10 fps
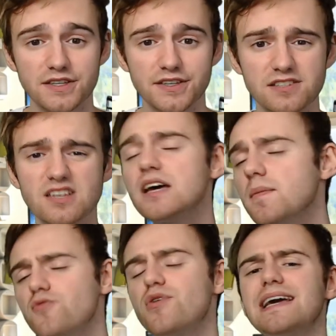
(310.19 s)
So it's going to
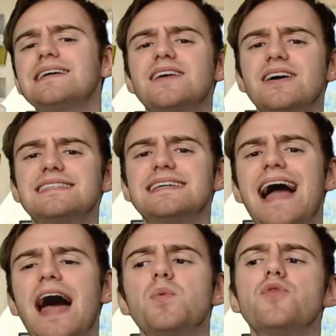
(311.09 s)
be really exciting,
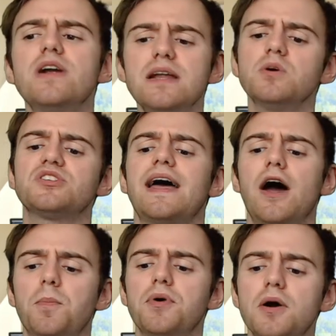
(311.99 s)
and we really want to help